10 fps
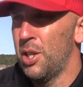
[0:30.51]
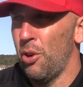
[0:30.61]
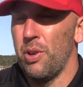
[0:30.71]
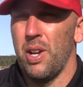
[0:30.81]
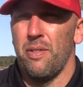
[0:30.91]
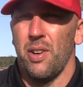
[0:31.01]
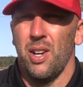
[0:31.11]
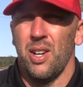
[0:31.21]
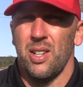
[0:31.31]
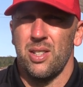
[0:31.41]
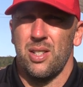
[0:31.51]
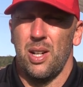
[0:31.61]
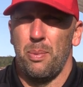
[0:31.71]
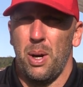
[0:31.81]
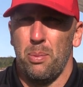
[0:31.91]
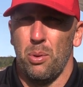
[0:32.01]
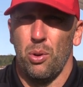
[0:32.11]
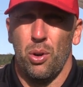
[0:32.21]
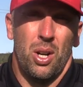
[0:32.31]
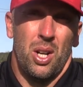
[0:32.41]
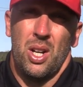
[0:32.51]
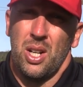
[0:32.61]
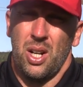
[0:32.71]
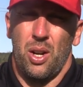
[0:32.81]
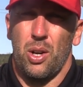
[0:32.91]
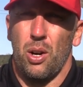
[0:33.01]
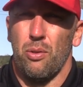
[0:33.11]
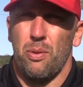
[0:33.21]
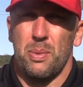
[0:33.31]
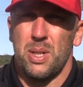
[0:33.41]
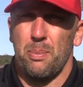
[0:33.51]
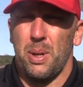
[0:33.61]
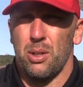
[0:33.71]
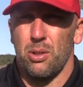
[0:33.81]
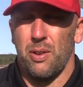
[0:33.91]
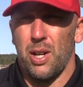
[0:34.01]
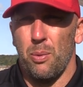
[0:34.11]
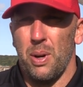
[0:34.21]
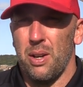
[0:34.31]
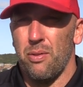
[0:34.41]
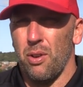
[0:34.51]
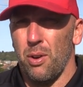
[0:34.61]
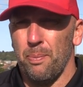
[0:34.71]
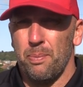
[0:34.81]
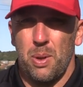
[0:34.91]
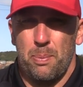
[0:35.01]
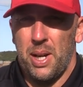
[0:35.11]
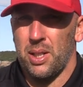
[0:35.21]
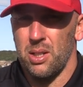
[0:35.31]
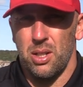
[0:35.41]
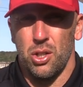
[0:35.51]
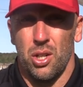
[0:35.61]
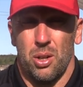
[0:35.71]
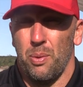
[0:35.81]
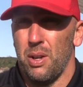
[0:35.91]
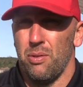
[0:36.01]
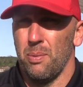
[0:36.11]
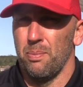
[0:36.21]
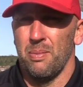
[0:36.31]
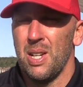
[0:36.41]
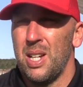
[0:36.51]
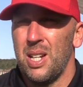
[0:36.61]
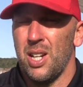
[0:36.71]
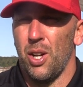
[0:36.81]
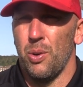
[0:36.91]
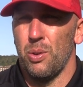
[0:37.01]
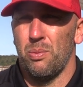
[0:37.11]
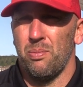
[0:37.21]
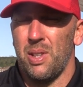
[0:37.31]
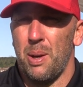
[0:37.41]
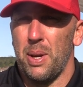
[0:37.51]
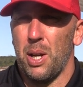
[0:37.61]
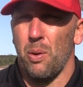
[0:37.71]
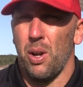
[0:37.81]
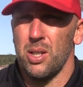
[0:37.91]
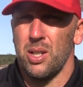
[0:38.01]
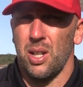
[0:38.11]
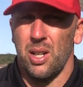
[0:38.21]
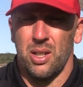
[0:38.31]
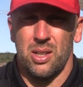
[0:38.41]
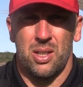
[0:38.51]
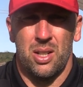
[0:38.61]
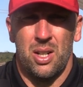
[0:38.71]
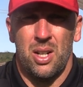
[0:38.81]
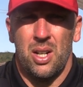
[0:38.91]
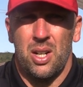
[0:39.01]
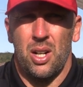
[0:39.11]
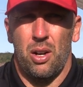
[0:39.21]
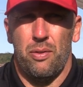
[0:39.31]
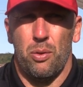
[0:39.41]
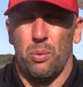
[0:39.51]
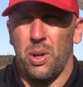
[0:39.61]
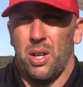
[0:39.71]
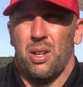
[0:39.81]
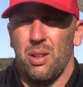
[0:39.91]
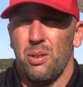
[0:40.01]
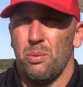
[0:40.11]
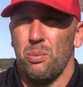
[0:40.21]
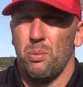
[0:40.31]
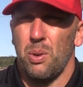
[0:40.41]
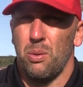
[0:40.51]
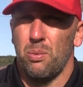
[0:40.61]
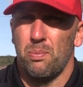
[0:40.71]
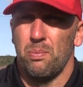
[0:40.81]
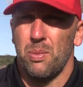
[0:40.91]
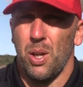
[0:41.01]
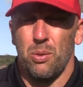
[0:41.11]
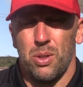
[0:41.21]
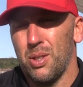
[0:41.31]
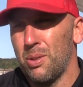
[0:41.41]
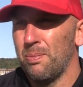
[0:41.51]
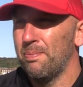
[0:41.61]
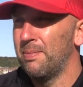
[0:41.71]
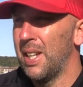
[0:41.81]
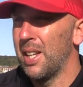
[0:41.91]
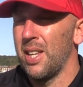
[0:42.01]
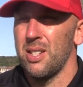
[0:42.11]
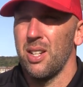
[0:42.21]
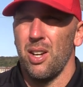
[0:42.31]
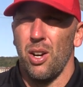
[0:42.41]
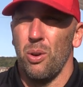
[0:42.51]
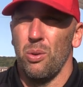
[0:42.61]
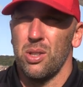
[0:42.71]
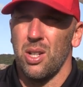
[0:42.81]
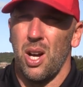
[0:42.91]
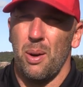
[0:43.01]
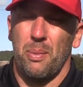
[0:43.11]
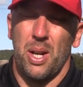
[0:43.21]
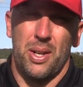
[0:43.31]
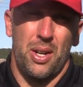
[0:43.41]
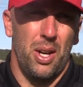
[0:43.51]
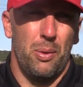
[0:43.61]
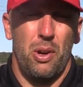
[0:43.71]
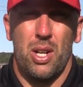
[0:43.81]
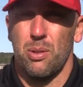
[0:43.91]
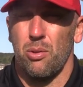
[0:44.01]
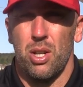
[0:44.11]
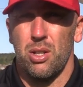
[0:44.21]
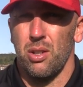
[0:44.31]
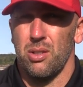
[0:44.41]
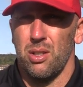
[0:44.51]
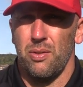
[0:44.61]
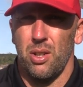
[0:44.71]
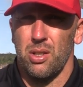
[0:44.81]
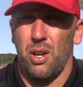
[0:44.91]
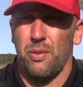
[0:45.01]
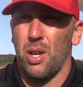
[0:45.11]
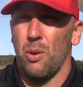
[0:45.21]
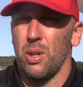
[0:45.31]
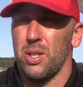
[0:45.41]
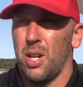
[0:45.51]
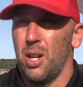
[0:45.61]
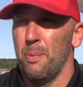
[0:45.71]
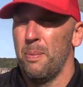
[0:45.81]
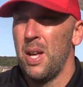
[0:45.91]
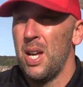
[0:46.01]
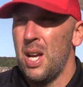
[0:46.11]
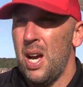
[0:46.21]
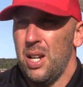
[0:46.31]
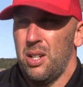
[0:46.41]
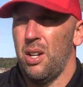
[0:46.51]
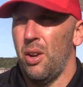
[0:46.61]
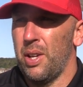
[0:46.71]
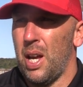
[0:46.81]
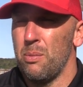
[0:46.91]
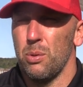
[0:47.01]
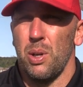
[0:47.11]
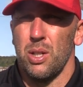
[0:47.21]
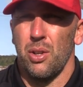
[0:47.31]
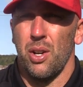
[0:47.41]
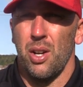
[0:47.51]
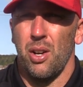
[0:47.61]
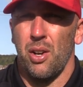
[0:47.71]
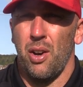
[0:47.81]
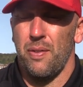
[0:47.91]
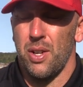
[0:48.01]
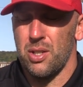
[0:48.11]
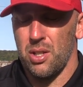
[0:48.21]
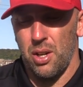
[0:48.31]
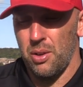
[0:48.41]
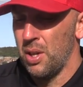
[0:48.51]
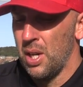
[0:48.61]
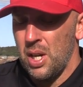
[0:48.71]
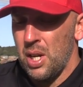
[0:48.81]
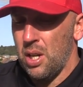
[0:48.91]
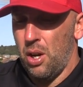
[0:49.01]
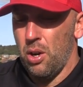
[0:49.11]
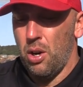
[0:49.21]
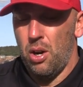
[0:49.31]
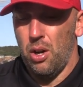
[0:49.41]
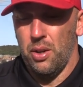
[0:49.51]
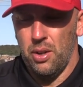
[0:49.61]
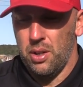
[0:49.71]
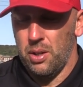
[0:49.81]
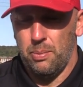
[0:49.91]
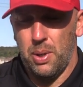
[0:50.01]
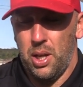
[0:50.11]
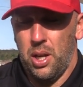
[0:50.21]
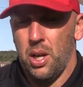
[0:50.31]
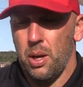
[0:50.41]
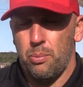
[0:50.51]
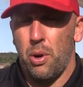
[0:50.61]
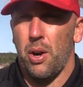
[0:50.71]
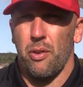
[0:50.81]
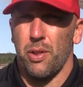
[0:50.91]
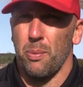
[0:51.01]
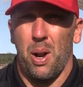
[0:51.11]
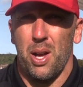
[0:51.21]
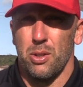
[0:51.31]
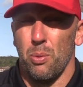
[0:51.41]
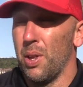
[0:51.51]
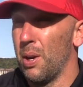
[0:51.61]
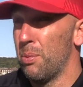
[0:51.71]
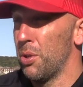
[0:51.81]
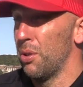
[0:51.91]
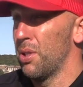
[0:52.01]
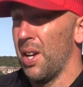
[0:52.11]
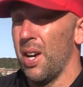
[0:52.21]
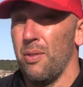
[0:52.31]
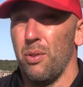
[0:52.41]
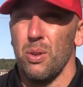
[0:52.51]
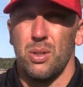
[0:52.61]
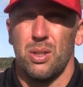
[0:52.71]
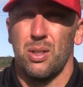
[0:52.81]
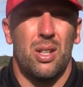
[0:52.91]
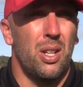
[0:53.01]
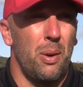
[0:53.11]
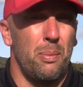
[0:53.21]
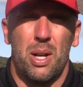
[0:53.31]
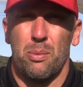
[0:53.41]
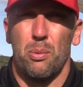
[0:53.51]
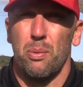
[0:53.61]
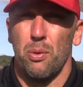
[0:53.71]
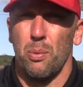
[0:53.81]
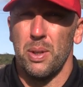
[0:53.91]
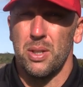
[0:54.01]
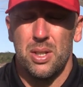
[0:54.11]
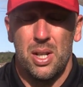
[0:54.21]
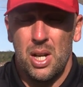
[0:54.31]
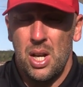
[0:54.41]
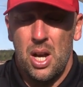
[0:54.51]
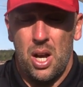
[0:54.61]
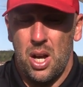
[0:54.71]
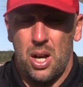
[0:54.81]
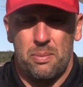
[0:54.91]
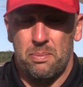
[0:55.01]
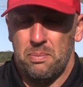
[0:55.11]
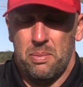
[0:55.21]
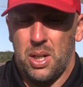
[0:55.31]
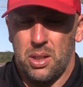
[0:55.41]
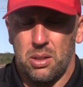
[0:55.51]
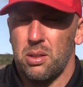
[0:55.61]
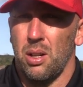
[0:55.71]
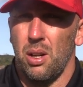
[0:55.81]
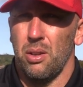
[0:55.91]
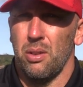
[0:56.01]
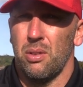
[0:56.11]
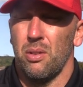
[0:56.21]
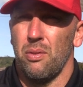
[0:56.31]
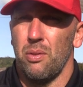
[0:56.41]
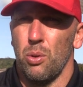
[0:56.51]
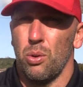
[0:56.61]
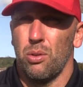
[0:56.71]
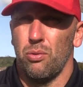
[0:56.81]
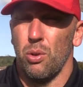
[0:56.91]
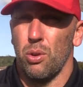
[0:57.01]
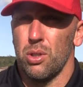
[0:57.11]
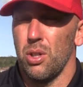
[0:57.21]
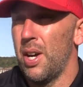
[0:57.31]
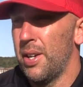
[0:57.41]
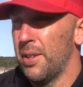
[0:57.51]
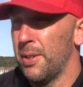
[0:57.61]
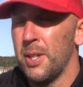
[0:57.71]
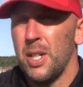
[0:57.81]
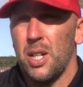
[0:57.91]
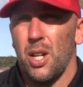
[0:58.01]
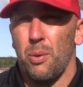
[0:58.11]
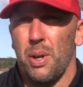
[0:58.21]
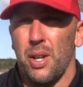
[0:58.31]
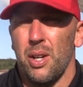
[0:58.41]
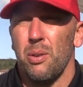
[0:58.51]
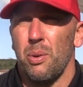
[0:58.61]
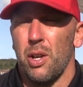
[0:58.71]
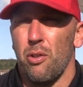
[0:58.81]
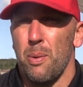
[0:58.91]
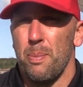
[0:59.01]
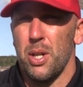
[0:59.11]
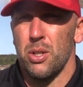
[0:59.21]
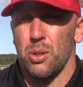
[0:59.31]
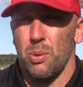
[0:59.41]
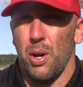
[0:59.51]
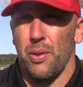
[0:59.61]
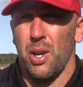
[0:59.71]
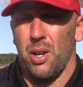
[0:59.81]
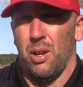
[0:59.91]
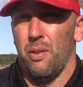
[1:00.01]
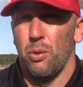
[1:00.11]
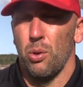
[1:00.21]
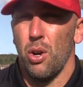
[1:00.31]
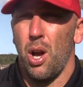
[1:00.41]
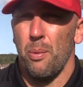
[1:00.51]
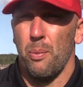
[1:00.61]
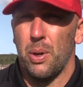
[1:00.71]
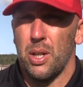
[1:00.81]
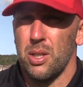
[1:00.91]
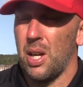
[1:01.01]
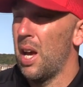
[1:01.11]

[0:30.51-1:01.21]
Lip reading: You're only ever a slip up or, you know, a goal from a set piece or something away from a bad decision, away from, you know, them equalising. And, you know, I thought we just needed that second goal to come, and we created some great chances first half, didn't quite take them, and you know, the game's always on a knife edge, so you know, I can't be proud of the players or what they've produced today. I thought it was unbelievable performance, and you know, a real good side, and you know, we had a great bench as well that I thought could come and win us the